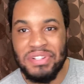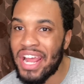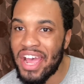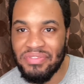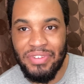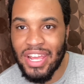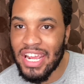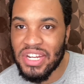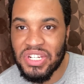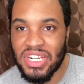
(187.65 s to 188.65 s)
not
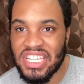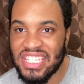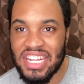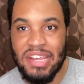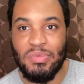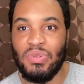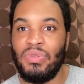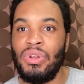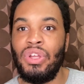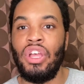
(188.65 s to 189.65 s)
financially
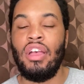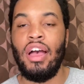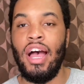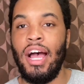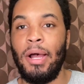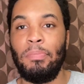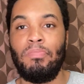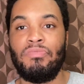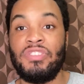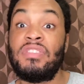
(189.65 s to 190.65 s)
stable
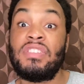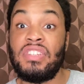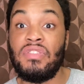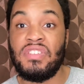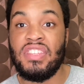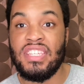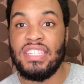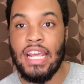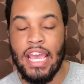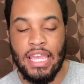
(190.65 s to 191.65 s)
still to this
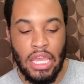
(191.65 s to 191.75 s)
day.